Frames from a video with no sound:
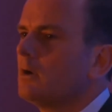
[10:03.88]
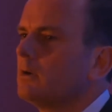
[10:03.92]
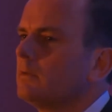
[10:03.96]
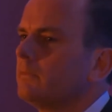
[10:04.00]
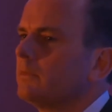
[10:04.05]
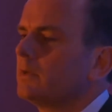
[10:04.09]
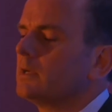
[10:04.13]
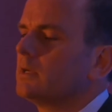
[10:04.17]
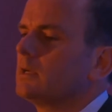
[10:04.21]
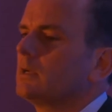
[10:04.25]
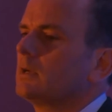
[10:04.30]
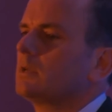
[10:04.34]

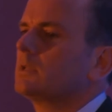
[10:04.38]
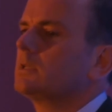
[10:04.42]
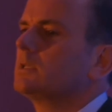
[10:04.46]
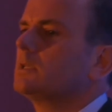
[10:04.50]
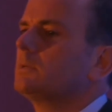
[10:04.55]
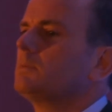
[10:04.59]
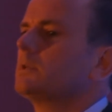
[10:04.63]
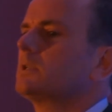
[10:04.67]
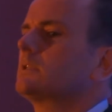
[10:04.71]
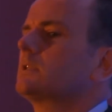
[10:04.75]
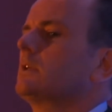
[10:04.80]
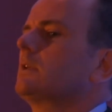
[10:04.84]
over
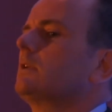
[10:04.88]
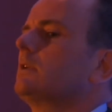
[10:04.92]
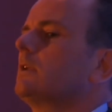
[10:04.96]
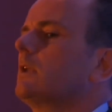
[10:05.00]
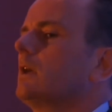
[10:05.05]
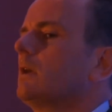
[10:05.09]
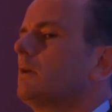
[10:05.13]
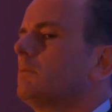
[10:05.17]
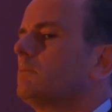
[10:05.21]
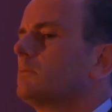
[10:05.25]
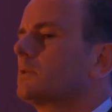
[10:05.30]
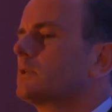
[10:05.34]
90%
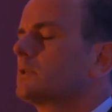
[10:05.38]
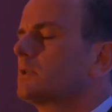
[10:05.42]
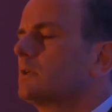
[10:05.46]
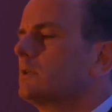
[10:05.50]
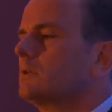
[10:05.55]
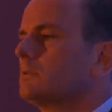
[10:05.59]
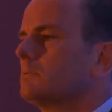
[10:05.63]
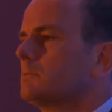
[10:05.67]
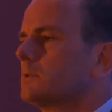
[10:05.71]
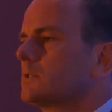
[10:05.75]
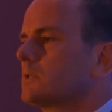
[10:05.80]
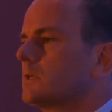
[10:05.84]
now of
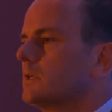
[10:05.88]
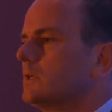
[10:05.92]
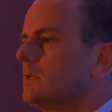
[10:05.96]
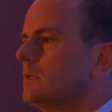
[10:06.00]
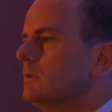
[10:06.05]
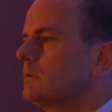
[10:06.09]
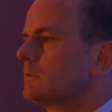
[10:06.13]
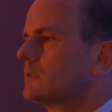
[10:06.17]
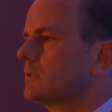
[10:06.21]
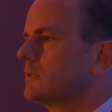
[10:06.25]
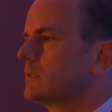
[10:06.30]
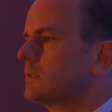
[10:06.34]
machine-to-machine
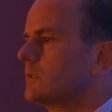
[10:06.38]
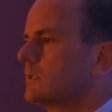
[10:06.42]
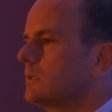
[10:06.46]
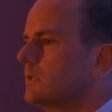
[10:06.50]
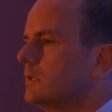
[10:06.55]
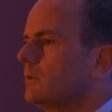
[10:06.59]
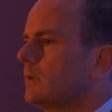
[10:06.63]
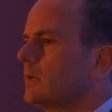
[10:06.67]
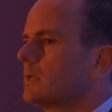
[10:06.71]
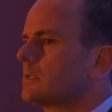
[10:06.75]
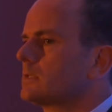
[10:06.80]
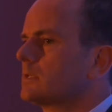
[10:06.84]
usage in
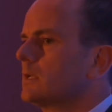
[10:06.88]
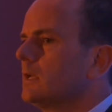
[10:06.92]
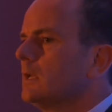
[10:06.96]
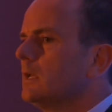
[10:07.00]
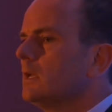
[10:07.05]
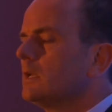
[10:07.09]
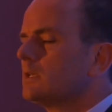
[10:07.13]
the US.